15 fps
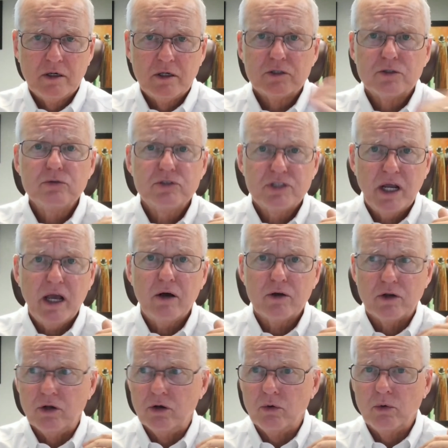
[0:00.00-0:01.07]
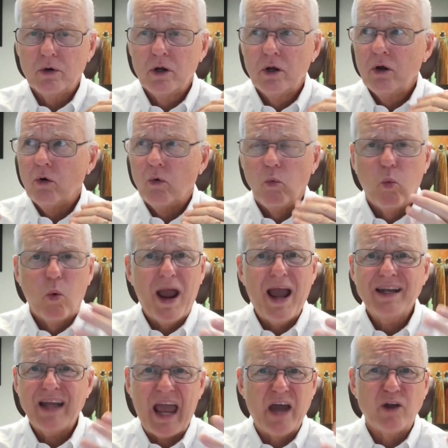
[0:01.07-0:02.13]
to tell you
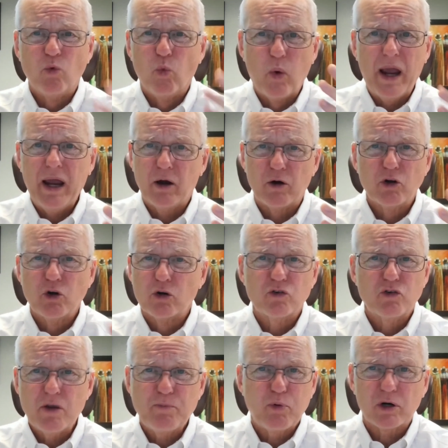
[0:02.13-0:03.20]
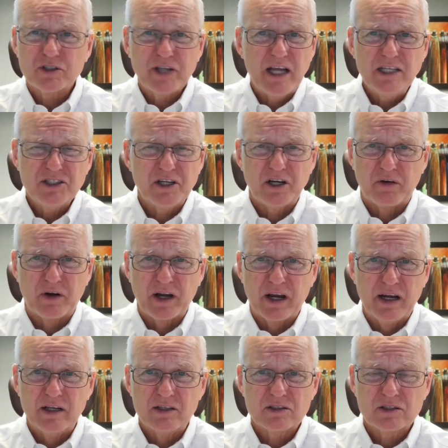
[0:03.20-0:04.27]
when and where your deportation hearing
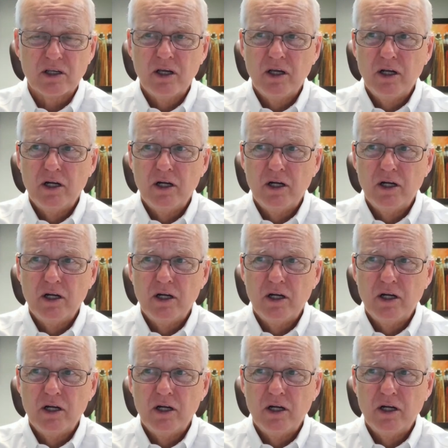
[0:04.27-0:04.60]
is